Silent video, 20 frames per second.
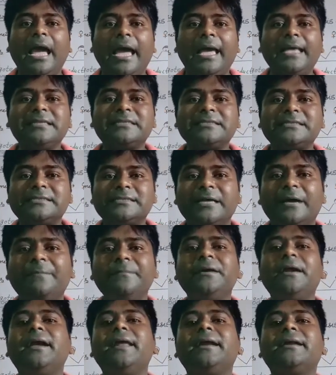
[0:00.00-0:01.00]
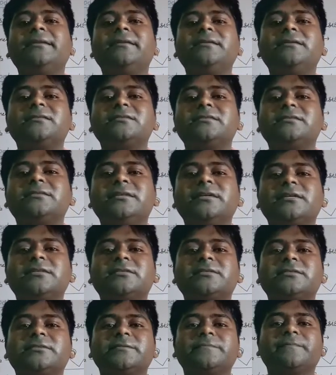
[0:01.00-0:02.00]
and some
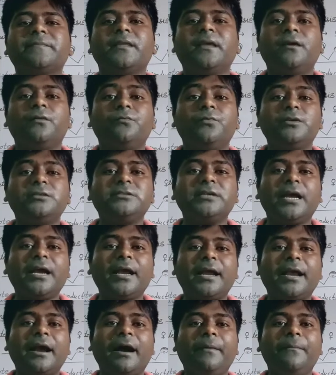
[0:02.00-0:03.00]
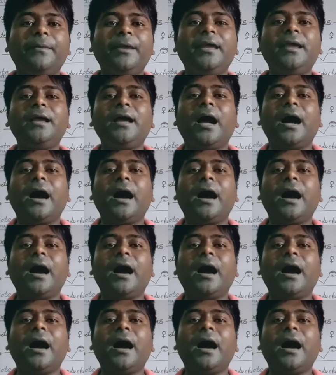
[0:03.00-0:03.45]
characteristics which are coming